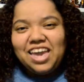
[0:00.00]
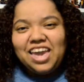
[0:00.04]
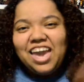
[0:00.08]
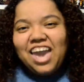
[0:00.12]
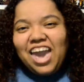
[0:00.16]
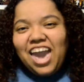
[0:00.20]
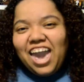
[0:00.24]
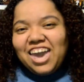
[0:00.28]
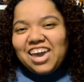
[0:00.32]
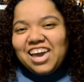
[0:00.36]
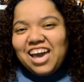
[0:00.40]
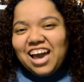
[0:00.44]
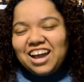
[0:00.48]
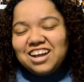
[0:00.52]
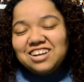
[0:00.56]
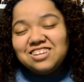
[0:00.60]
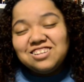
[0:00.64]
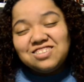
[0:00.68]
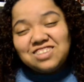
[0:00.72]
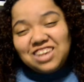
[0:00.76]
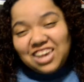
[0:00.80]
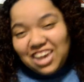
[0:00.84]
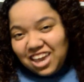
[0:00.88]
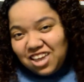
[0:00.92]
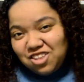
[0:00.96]
Hey guys,
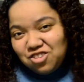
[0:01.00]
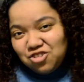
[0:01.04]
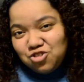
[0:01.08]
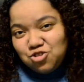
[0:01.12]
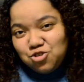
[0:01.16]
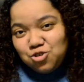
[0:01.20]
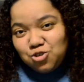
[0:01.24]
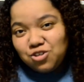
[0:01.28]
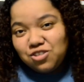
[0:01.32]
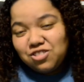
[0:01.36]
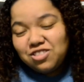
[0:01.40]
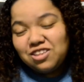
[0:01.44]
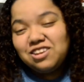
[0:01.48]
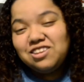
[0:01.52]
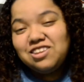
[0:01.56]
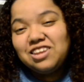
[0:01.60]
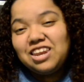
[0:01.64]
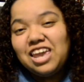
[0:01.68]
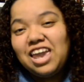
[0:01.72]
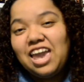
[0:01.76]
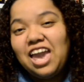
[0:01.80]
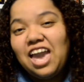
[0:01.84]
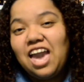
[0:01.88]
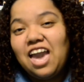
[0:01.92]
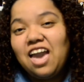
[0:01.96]
it's Julith and today
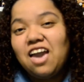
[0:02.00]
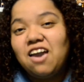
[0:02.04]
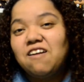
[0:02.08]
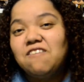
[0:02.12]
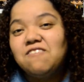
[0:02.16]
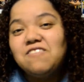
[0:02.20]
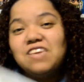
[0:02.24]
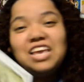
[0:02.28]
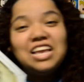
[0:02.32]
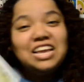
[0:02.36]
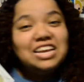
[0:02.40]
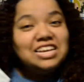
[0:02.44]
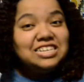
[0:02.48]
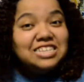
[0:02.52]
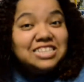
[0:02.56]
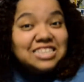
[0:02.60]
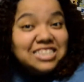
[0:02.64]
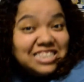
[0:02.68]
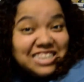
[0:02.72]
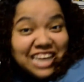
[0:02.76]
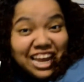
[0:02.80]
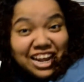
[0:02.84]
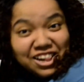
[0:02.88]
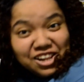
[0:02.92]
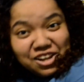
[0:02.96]
I have
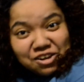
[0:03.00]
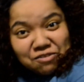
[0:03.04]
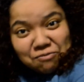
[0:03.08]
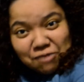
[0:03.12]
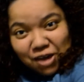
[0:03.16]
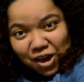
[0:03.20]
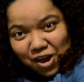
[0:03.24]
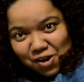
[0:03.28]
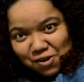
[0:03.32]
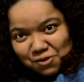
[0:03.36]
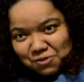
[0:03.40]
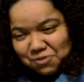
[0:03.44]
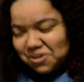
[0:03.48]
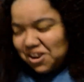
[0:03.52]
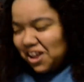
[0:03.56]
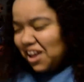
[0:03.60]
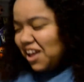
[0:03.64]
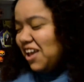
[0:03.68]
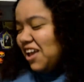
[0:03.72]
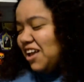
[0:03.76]
Sailor Moon!